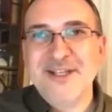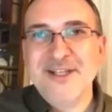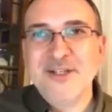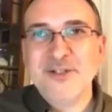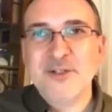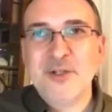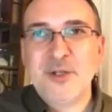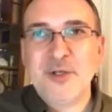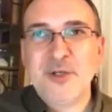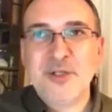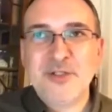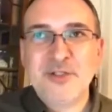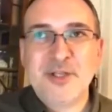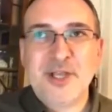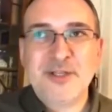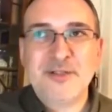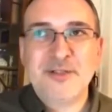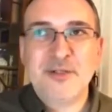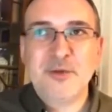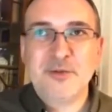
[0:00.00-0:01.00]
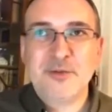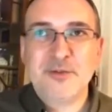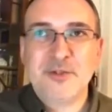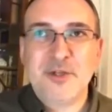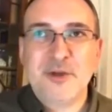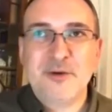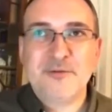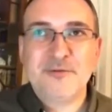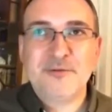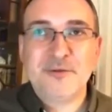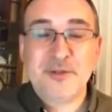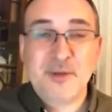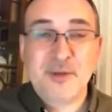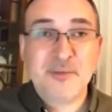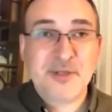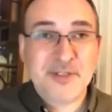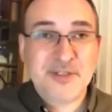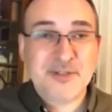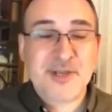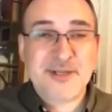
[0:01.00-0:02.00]
So you could say to yourself, and I'm
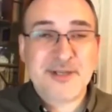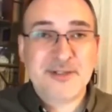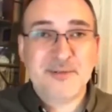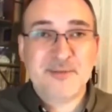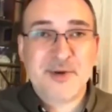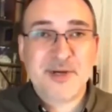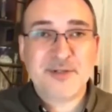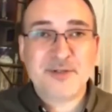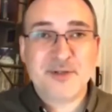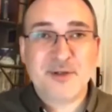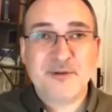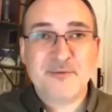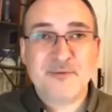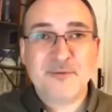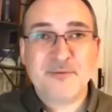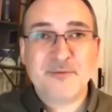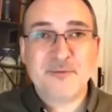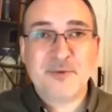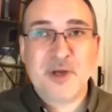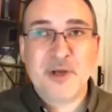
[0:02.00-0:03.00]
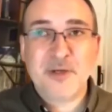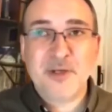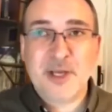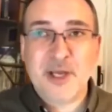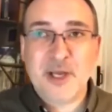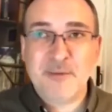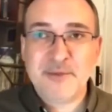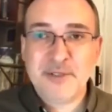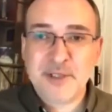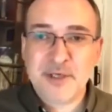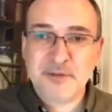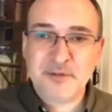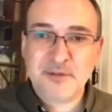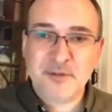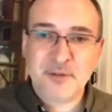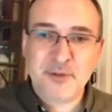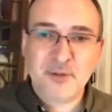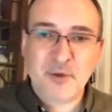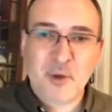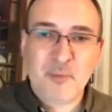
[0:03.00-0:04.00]
going to say to myself, okay, I'm going to go to
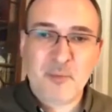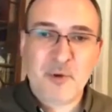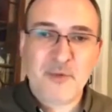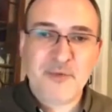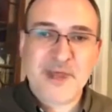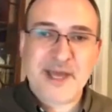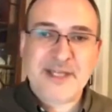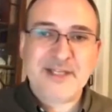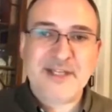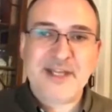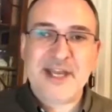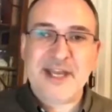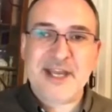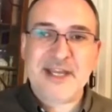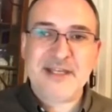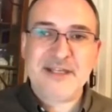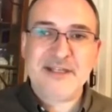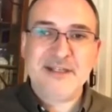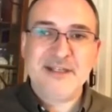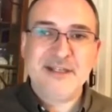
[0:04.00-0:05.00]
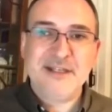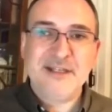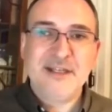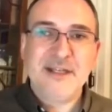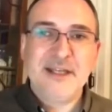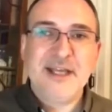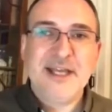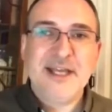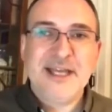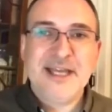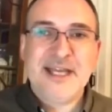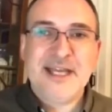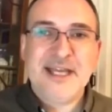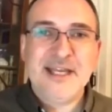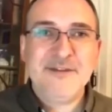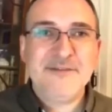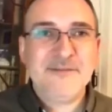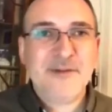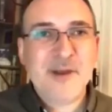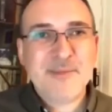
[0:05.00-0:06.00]
the shop on that day.
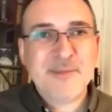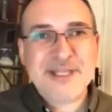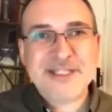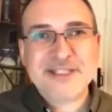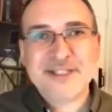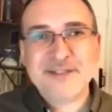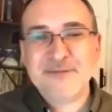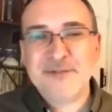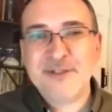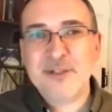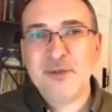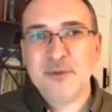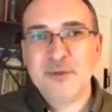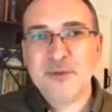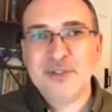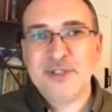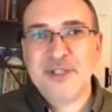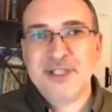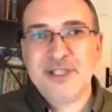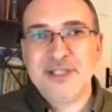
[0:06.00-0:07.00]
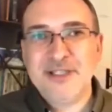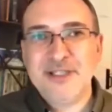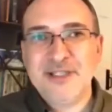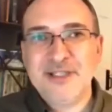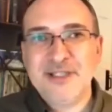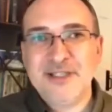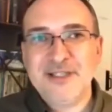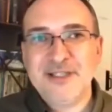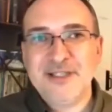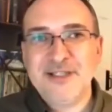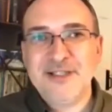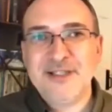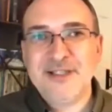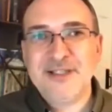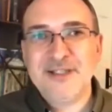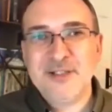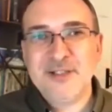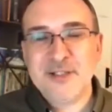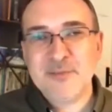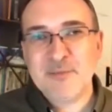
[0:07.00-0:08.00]
If I'm in difficulty,
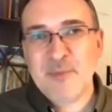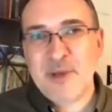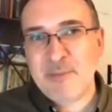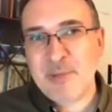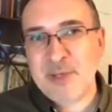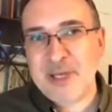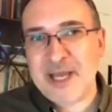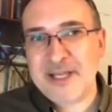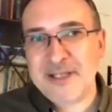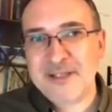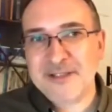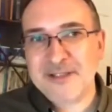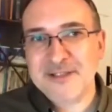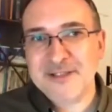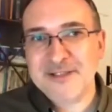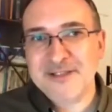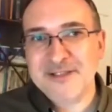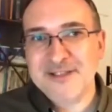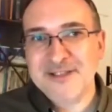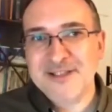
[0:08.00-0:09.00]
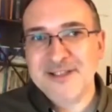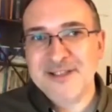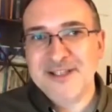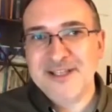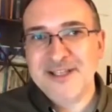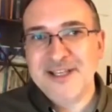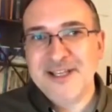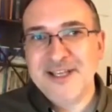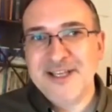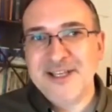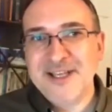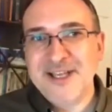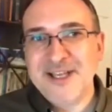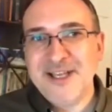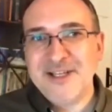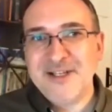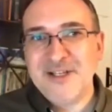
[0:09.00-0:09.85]
this is my plan. Mm-hmm.